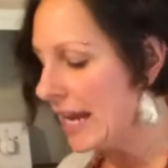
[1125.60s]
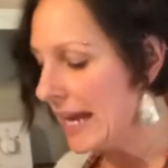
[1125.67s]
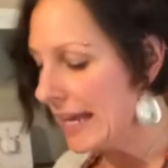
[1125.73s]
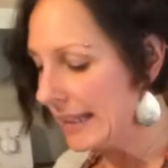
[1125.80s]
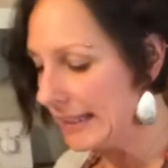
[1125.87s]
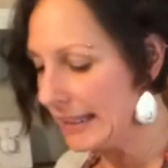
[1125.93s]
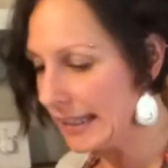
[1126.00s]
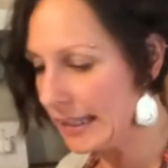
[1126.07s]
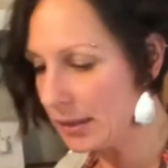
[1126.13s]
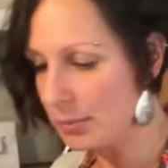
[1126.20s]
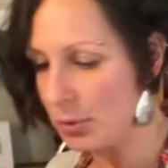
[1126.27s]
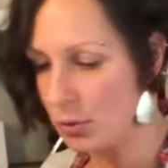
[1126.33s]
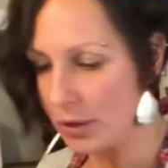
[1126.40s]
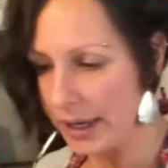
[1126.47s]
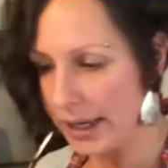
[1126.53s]
Little
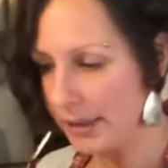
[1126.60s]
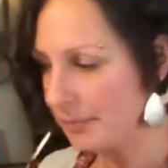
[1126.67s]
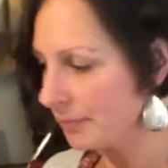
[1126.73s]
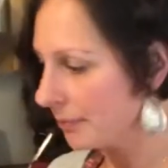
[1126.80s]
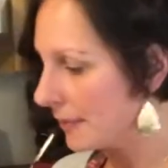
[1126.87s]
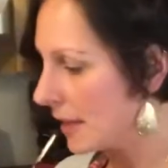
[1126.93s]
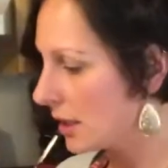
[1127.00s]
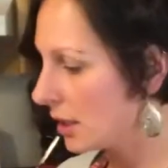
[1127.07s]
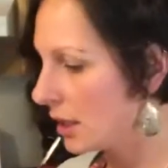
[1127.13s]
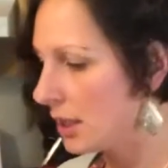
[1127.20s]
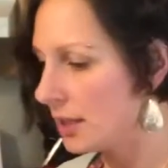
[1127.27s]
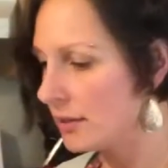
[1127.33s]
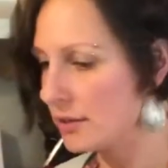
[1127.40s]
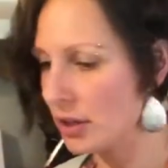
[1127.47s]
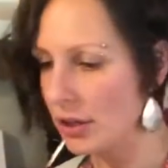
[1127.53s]
boy.
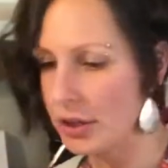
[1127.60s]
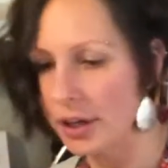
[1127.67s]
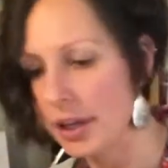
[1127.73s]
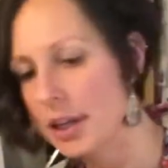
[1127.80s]
He's our